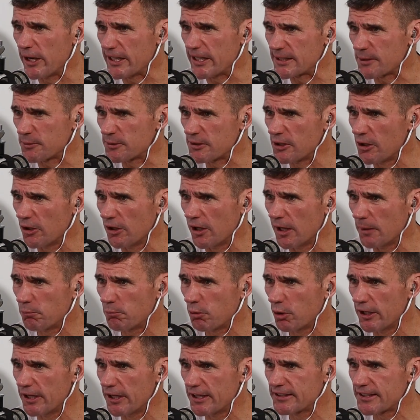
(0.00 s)
There was no like
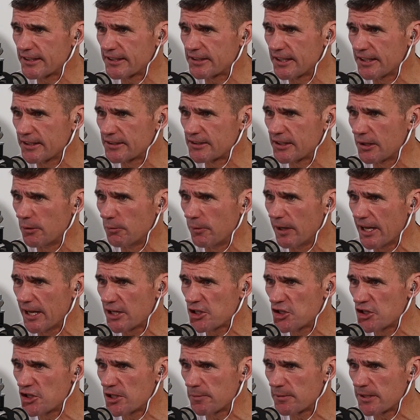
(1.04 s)
pre-existing sort of
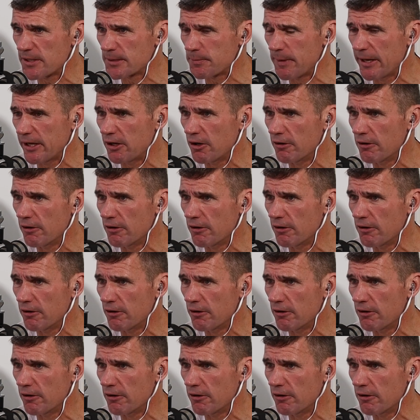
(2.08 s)
relationship to speak of.